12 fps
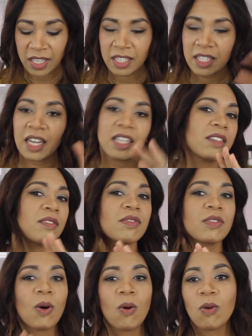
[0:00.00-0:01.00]
And it kind of
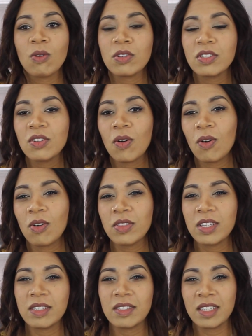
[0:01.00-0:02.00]
holds all
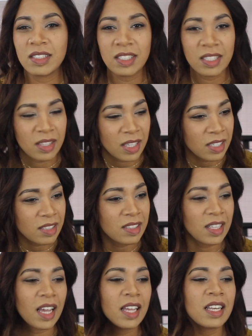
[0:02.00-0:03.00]
the necessity things
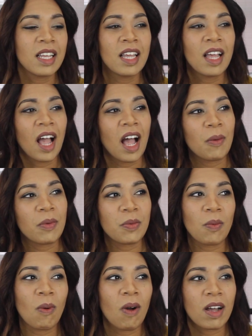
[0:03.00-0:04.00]
that I would
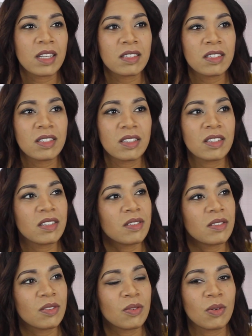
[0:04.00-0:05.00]
want
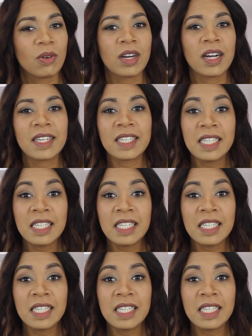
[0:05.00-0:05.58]
or